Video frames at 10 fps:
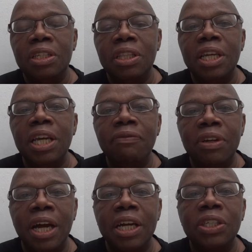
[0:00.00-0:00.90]
that they have
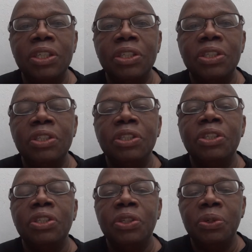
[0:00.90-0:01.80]
done
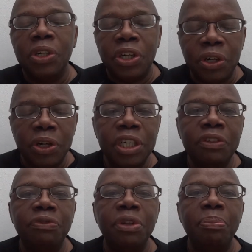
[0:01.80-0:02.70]
to encourage
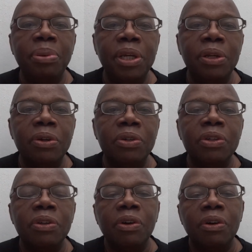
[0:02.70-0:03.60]
Filipinos
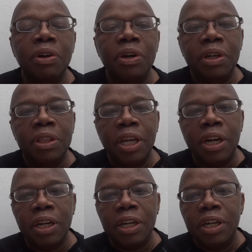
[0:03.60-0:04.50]
that
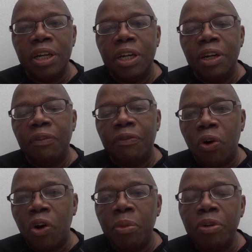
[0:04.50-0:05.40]
are
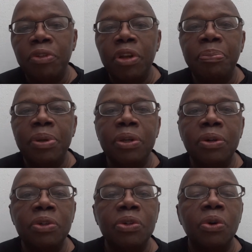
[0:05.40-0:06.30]
former
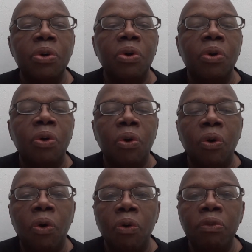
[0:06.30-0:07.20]
Filipinos,
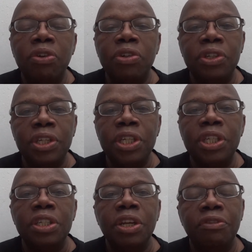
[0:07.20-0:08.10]

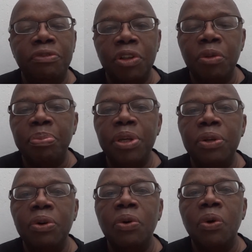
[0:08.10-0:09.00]
overseas
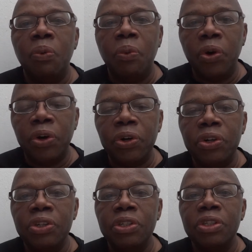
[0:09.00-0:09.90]
Filipino
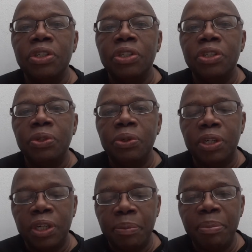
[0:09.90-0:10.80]
workers, to
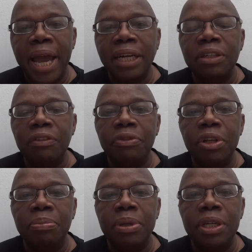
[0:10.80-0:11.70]
come back to the
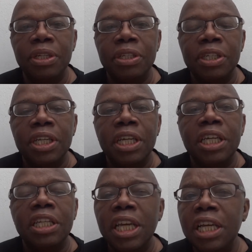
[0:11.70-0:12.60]
Philippines,
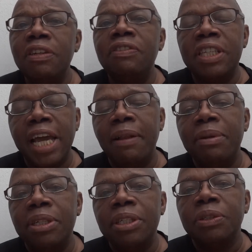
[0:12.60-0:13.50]
they
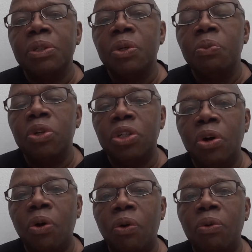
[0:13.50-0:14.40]
established what's
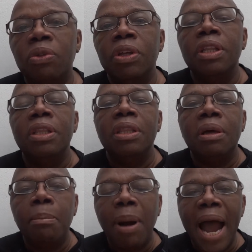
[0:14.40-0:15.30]
called the
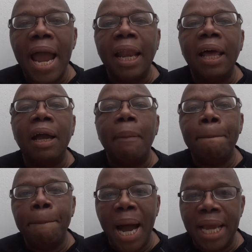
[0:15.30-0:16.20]

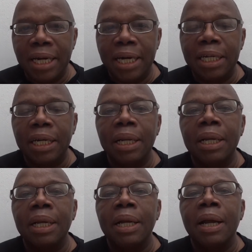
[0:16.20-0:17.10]
Bayan
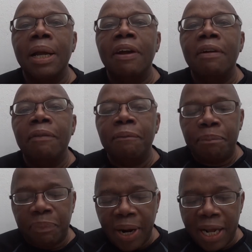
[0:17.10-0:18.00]

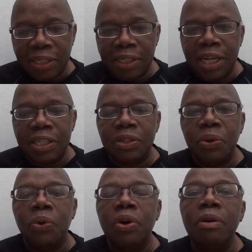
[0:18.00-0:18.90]
process
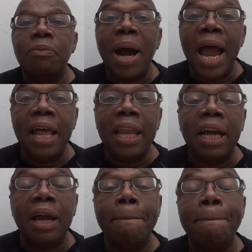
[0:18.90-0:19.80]
or the
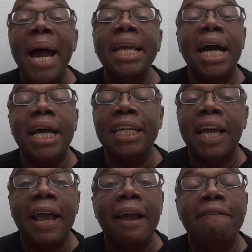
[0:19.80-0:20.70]
Bayan
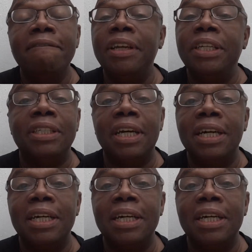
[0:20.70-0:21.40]
visa.